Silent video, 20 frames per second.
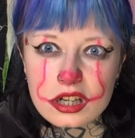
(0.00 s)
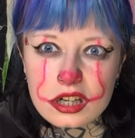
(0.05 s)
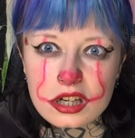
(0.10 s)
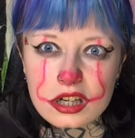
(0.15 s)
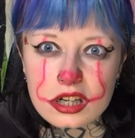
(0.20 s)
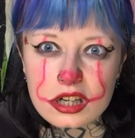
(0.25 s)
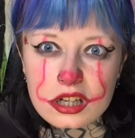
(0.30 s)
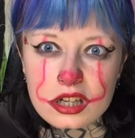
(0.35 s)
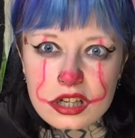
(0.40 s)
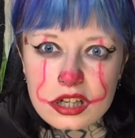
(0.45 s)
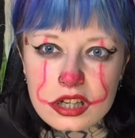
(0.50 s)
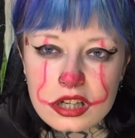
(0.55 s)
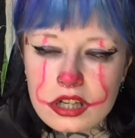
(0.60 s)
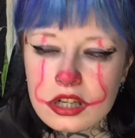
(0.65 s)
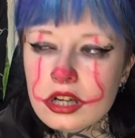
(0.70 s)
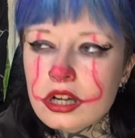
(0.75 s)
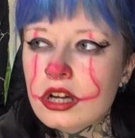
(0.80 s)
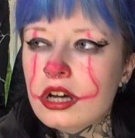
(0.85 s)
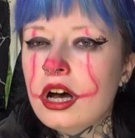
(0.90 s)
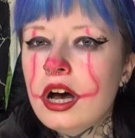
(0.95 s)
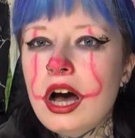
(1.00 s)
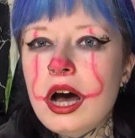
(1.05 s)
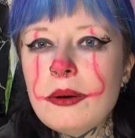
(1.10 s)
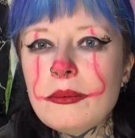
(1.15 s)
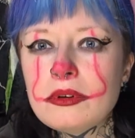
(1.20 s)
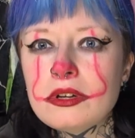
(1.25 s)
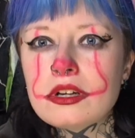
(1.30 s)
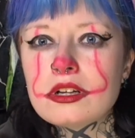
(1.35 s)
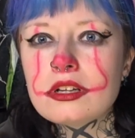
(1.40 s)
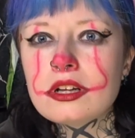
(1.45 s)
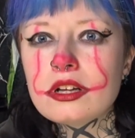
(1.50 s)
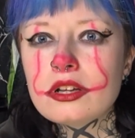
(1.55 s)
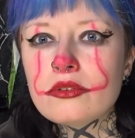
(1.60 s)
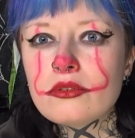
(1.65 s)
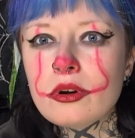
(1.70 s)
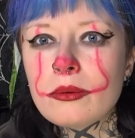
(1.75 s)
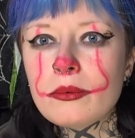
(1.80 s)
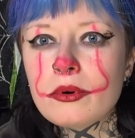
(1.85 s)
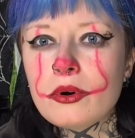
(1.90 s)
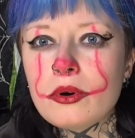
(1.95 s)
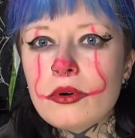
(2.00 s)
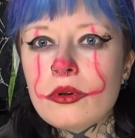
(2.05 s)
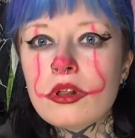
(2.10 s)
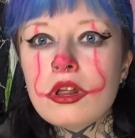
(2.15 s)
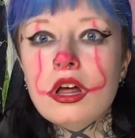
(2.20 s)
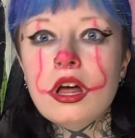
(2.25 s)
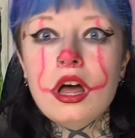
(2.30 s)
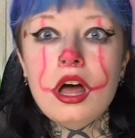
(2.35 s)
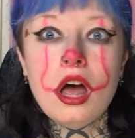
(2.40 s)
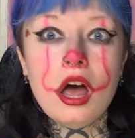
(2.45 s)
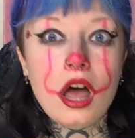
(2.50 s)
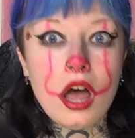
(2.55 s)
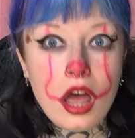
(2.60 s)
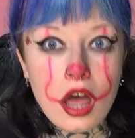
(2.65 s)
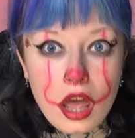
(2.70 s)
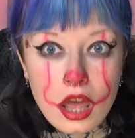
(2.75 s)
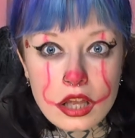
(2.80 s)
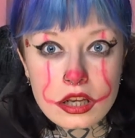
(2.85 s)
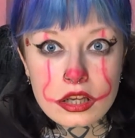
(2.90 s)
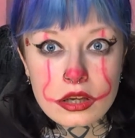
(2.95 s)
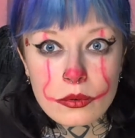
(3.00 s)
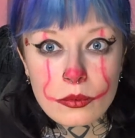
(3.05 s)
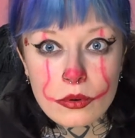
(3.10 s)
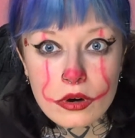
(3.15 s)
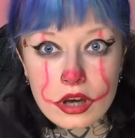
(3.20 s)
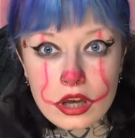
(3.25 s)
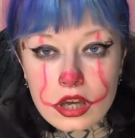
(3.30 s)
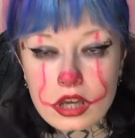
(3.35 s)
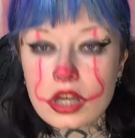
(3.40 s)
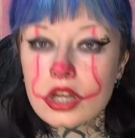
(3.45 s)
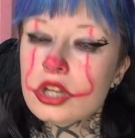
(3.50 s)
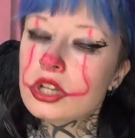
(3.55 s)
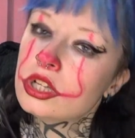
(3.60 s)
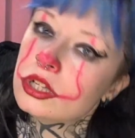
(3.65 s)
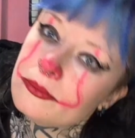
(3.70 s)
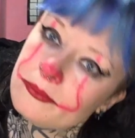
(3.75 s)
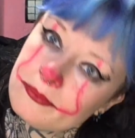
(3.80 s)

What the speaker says: Ugh, I'm getting down the rabbit hole. Anyway,